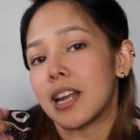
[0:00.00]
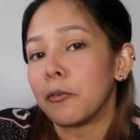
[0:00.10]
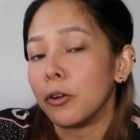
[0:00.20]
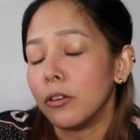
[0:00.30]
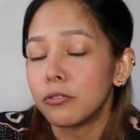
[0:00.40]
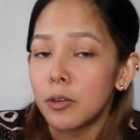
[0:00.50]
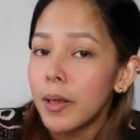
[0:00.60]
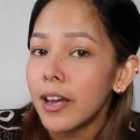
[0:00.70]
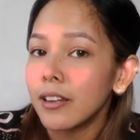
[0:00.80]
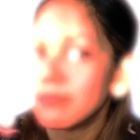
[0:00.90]
and I will
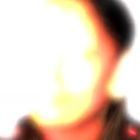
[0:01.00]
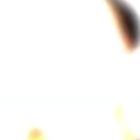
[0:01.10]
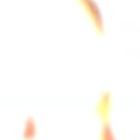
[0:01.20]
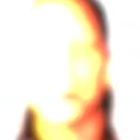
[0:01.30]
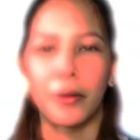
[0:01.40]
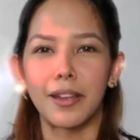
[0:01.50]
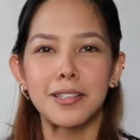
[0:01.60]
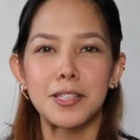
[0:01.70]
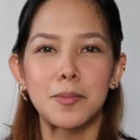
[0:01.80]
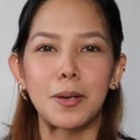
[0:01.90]
reply. By the
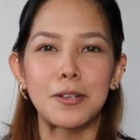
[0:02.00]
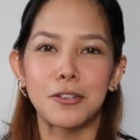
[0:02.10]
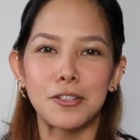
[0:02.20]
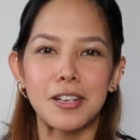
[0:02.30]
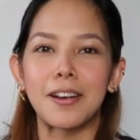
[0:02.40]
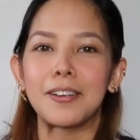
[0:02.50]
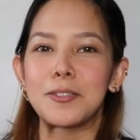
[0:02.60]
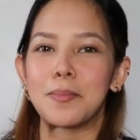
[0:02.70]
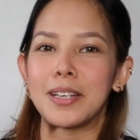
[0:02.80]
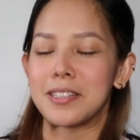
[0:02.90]
way, special shout out
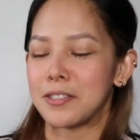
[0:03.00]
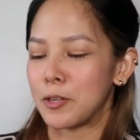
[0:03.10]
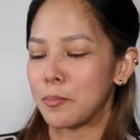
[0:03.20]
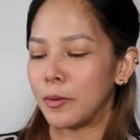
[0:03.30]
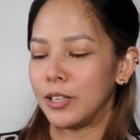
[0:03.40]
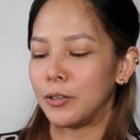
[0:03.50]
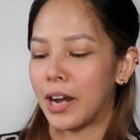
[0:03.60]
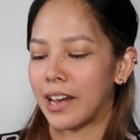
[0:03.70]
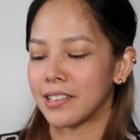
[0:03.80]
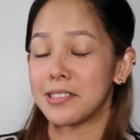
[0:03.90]
to my sister Pauline, who
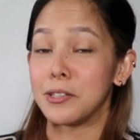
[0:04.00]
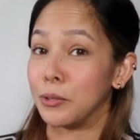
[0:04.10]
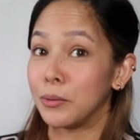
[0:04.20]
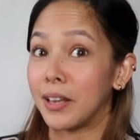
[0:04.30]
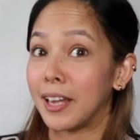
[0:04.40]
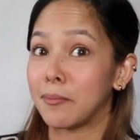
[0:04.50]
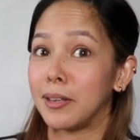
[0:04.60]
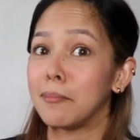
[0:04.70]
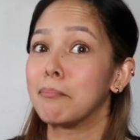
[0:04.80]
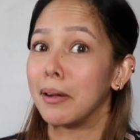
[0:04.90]
asked, do you like
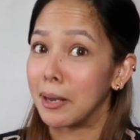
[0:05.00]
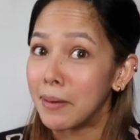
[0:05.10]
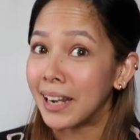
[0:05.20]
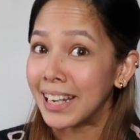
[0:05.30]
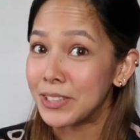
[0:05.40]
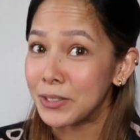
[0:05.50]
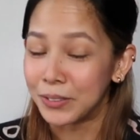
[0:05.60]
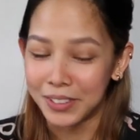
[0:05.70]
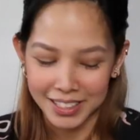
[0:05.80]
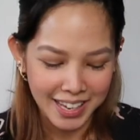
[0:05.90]
me? Malamang I
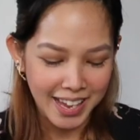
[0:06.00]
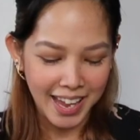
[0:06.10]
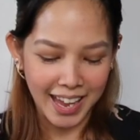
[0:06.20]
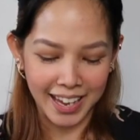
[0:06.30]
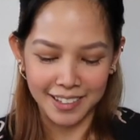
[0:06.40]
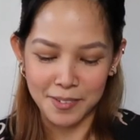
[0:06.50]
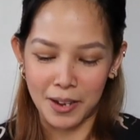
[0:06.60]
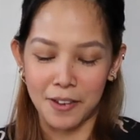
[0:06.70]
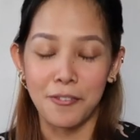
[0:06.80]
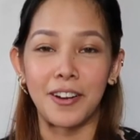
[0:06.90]
do. And
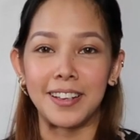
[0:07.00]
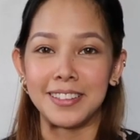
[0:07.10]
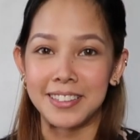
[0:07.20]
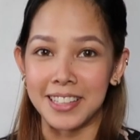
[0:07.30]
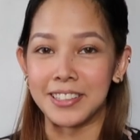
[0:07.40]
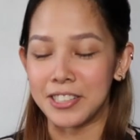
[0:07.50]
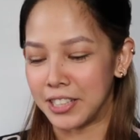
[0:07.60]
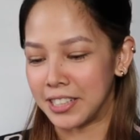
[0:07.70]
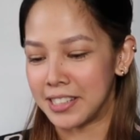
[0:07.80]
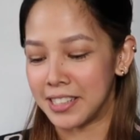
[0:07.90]
my friend Tish
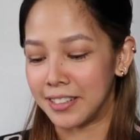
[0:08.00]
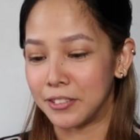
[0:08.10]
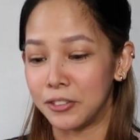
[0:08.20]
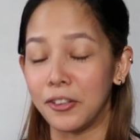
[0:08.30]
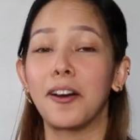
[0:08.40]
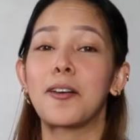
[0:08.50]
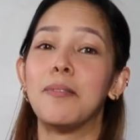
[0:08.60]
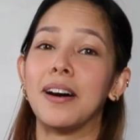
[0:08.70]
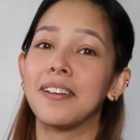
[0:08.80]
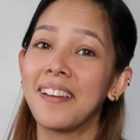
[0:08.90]
that said to talk
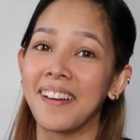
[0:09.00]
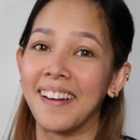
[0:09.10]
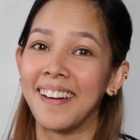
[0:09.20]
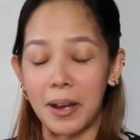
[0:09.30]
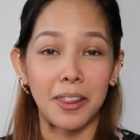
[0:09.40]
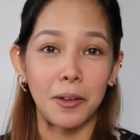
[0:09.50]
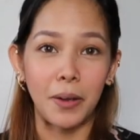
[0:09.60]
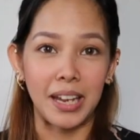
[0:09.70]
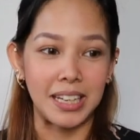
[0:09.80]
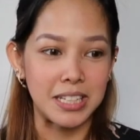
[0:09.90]
about her. By the
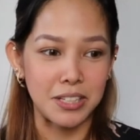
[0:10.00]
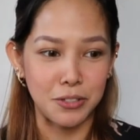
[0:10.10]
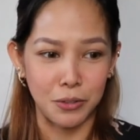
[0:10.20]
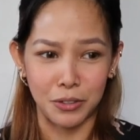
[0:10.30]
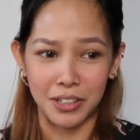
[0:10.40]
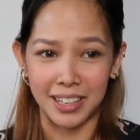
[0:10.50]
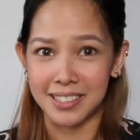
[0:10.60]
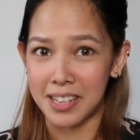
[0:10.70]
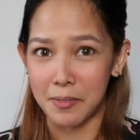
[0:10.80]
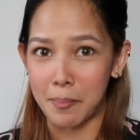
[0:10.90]
way, just so you
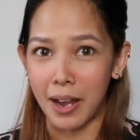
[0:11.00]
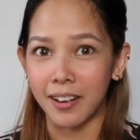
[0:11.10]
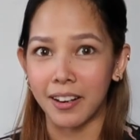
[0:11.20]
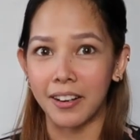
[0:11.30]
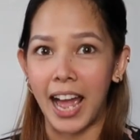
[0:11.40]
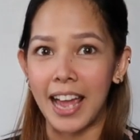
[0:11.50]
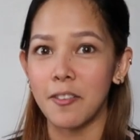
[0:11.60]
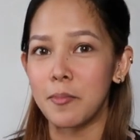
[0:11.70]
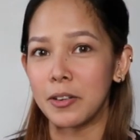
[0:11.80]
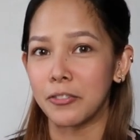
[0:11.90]
guys have a background, I
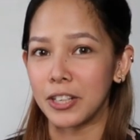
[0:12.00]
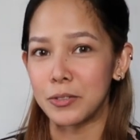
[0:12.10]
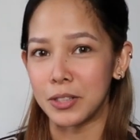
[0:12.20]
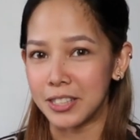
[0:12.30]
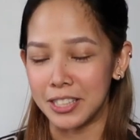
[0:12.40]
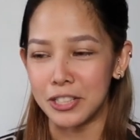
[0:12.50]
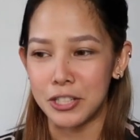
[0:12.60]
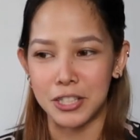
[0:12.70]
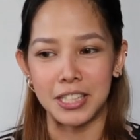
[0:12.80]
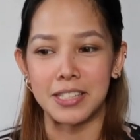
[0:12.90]
have been friends with
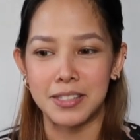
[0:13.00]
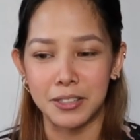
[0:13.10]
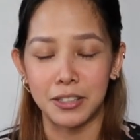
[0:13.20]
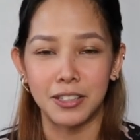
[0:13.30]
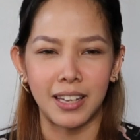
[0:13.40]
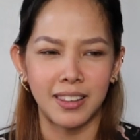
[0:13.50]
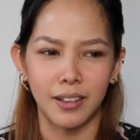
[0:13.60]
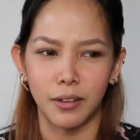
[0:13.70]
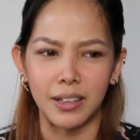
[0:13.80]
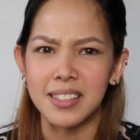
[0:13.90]
Tish since I
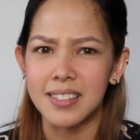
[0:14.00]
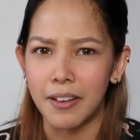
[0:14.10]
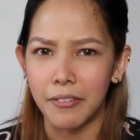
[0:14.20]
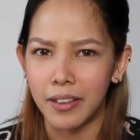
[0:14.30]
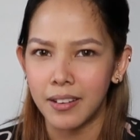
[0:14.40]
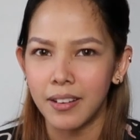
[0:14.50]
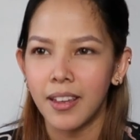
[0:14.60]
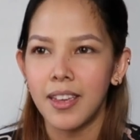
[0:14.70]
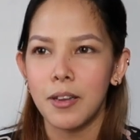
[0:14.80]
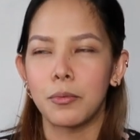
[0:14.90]
think grade 7.
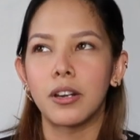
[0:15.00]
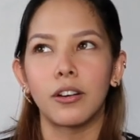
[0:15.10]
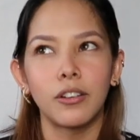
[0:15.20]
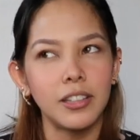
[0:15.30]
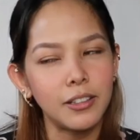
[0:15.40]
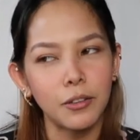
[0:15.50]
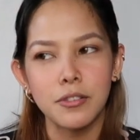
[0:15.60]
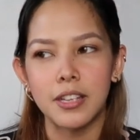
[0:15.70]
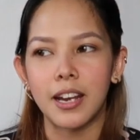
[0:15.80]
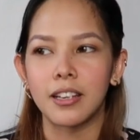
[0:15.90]
We got really
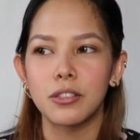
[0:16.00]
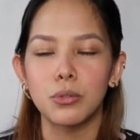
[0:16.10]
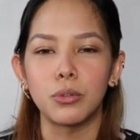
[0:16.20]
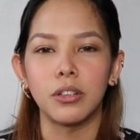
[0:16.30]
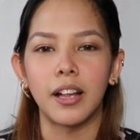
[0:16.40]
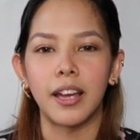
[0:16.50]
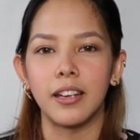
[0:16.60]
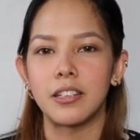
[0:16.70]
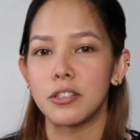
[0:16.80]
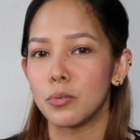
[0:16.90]
close in high school
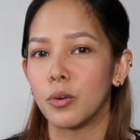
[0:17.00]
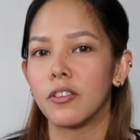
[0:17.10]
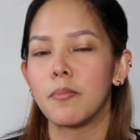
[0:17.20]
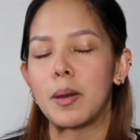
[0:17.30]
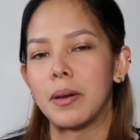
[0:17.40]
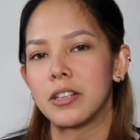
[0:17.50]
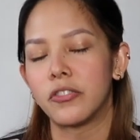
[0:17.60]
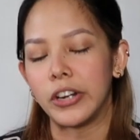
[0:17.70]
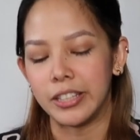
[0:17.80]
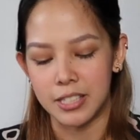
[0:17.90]
and she's one of my
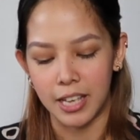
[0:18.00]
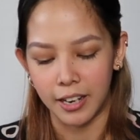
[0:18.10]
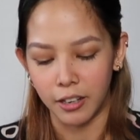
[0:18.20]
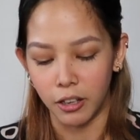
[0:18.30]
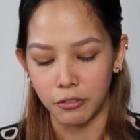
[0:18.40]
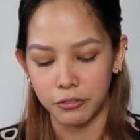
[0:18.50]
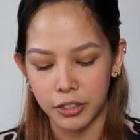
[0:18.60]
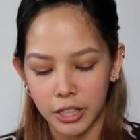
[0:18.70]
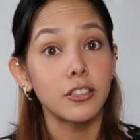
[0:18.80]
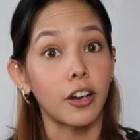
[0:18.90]
best friends, and I love
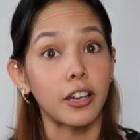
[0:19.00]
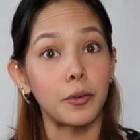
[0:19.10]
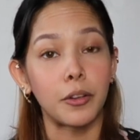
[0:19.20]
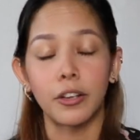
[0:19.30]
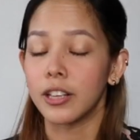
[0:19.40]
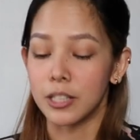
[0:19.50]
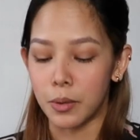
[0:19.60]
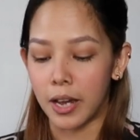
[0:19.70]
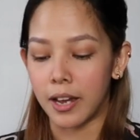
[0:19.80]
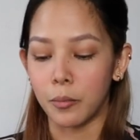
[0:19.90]
talking with her.
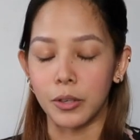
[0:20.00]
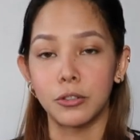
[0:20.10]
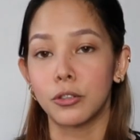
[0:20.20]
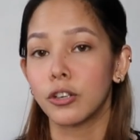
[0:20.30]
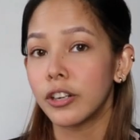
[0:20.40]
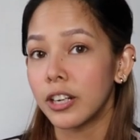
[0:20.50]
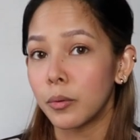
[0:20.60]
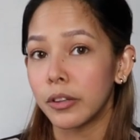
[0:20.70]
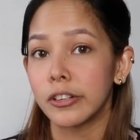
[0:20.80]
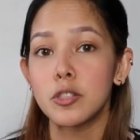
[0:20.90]
That's why I went to Korea
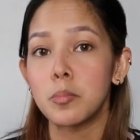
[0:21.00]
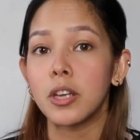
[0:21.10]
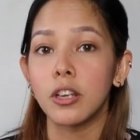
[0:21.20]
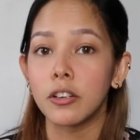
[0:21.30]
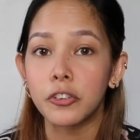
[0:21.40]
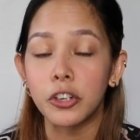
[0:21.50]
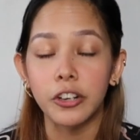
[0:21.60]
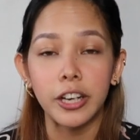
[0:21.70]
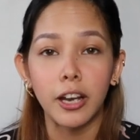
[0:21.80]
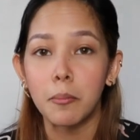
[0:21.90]
with her. Speaking of
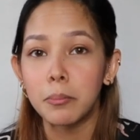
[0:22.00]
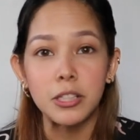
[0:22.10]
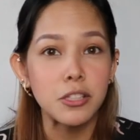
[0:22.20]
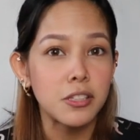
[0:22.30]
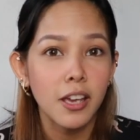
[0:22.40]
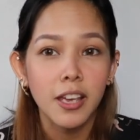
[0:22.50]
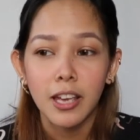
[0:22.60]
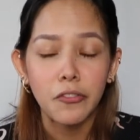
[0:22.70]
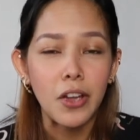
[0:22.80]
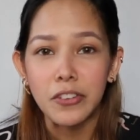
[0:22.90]
Korea, please,
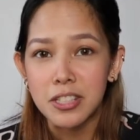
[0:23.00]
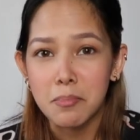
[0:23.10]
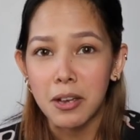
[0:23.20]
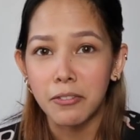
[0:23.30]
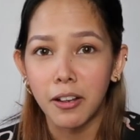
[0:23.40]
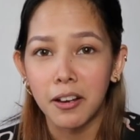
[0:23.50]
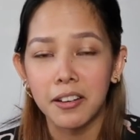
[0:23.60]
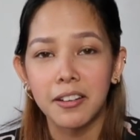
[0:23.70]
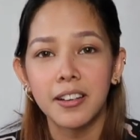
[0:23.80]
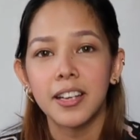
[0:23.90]
if you haven't seen my
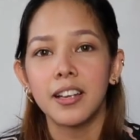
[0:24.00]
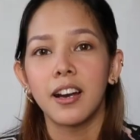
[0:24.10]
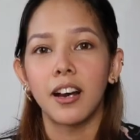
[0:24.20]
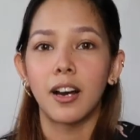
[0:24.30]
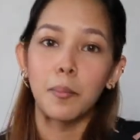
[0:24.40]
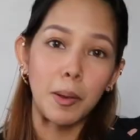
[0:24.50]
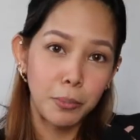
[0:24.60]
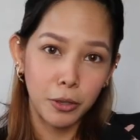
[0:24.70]
vlog, I'm